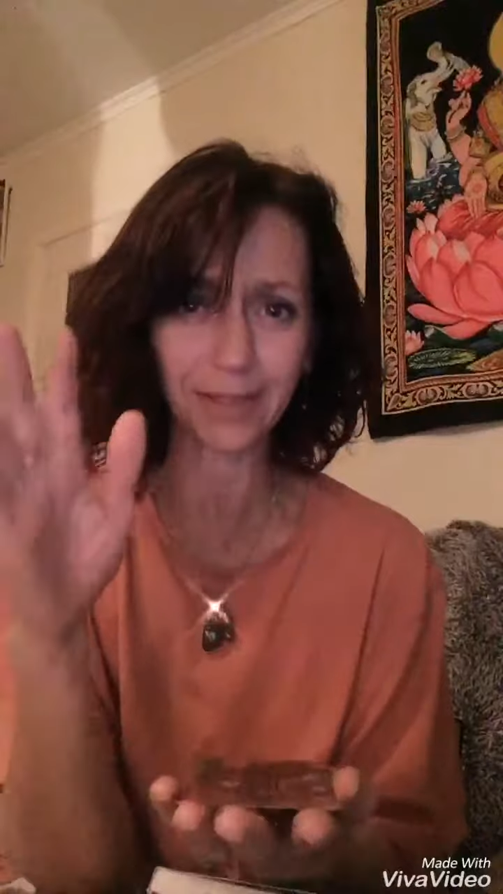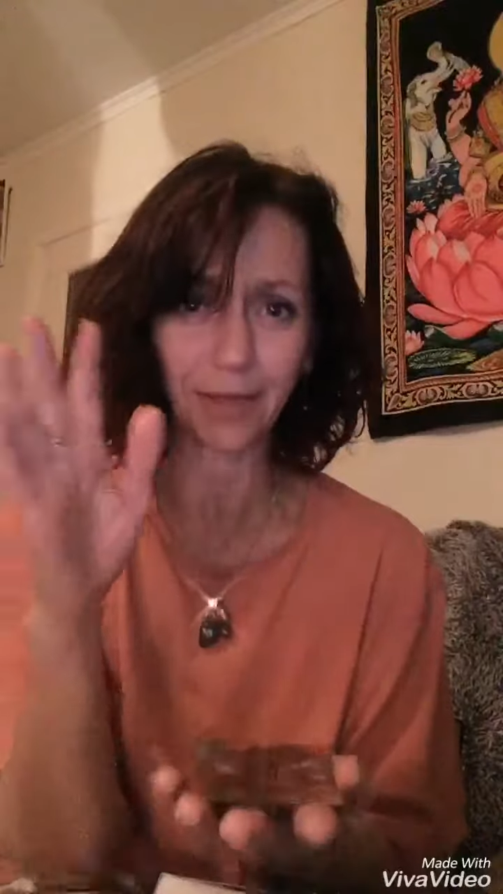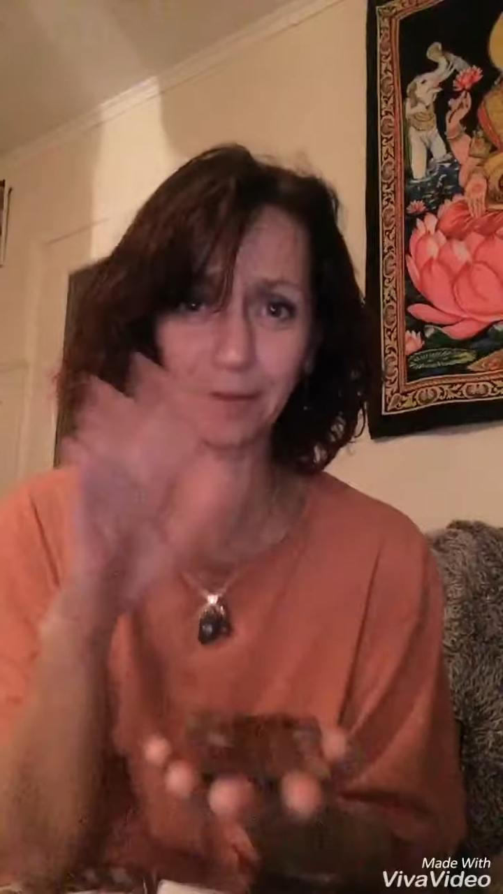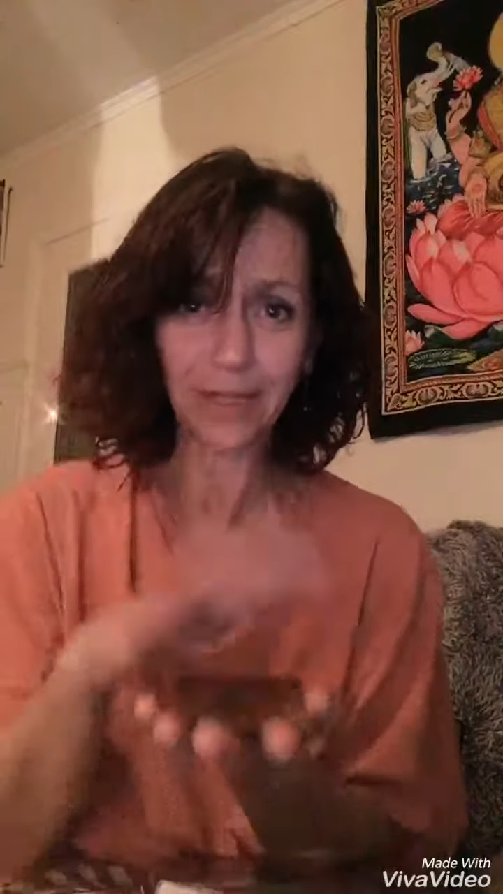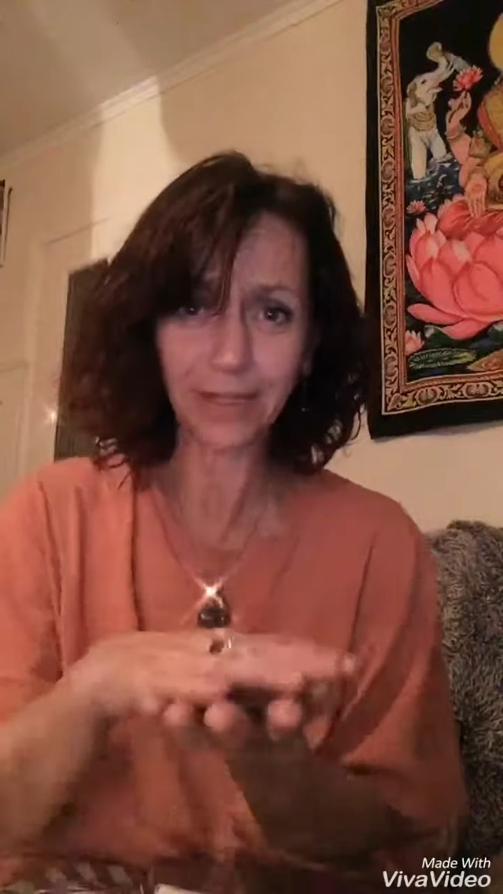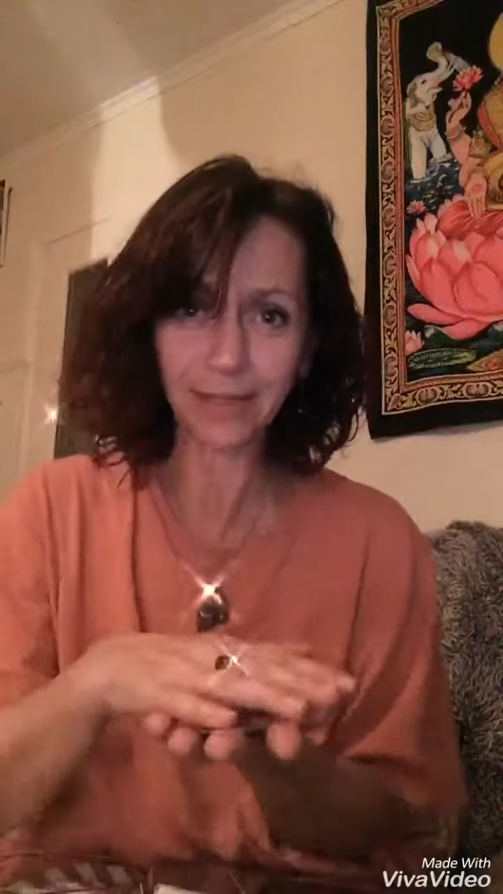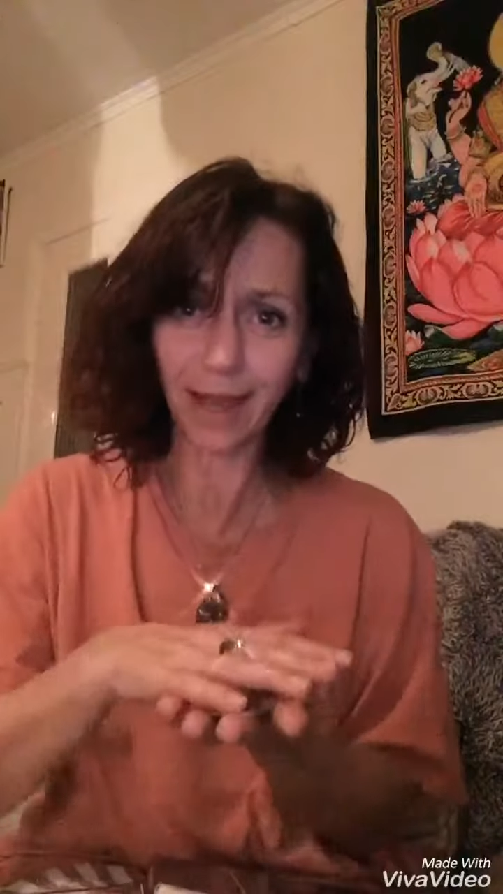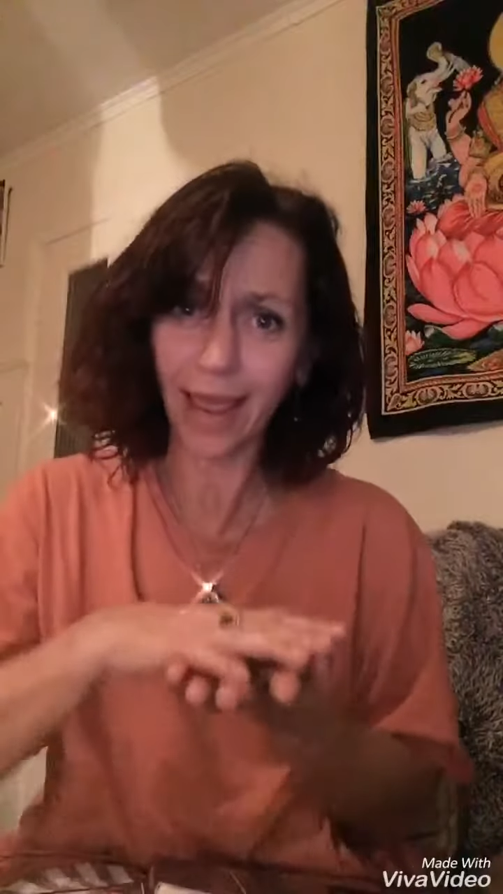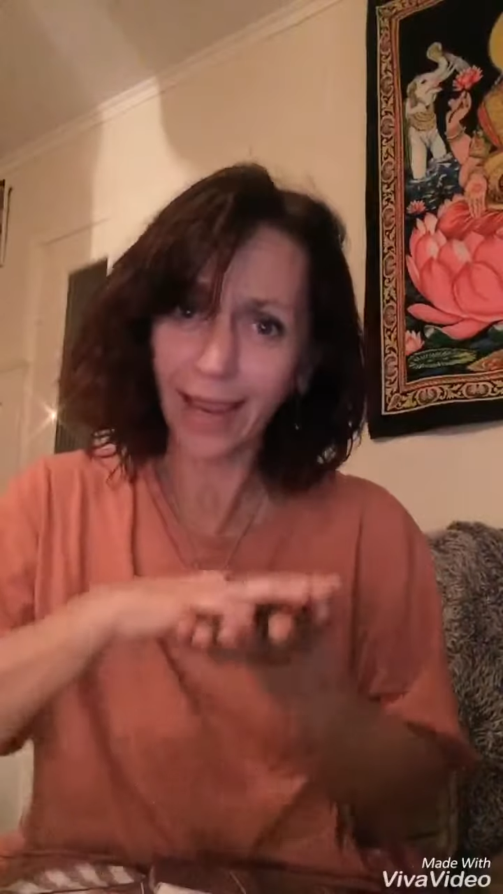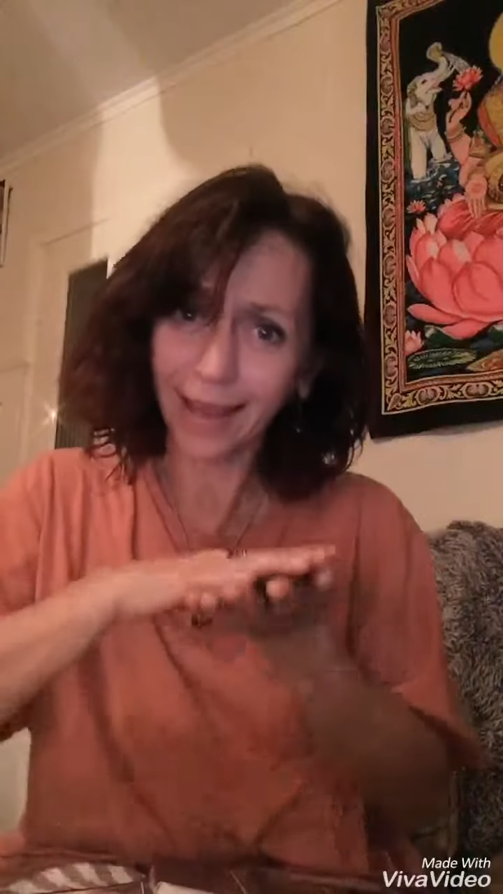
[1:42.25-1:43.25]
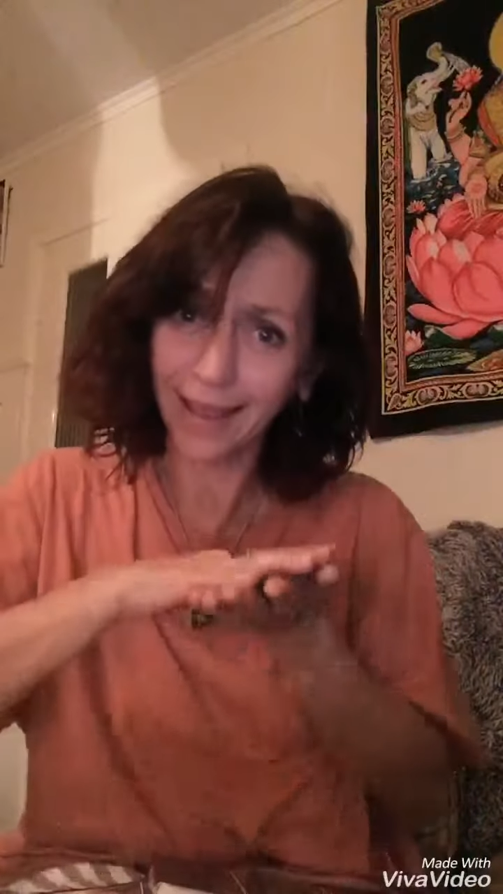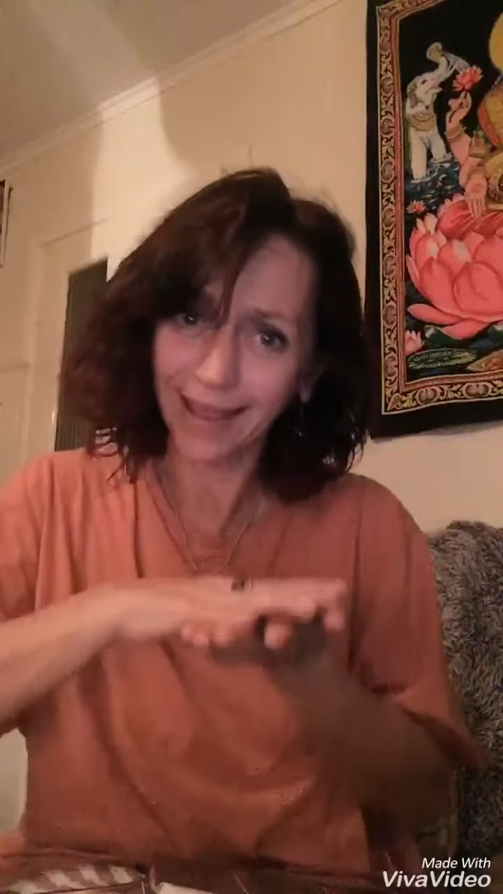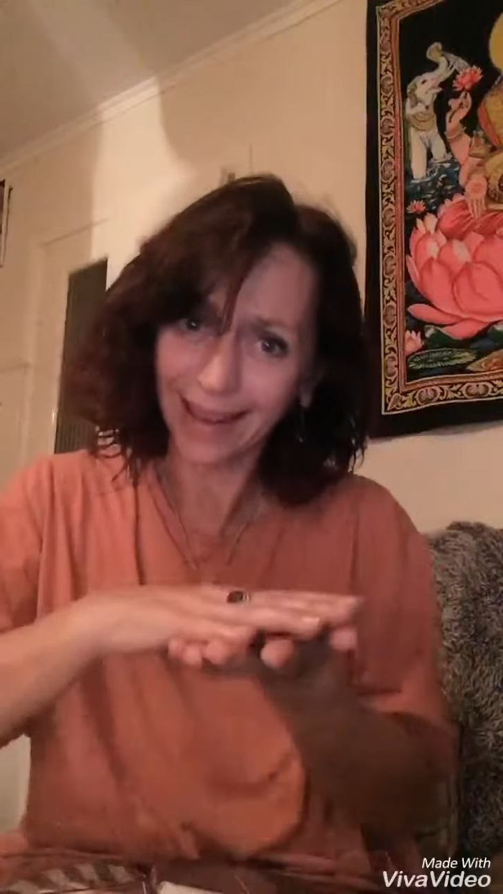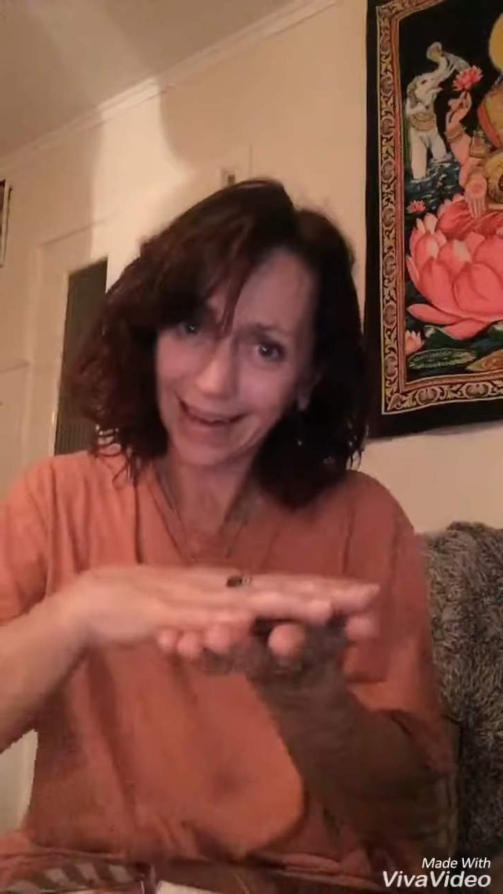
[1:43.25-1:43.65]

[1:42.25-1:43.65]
So this like,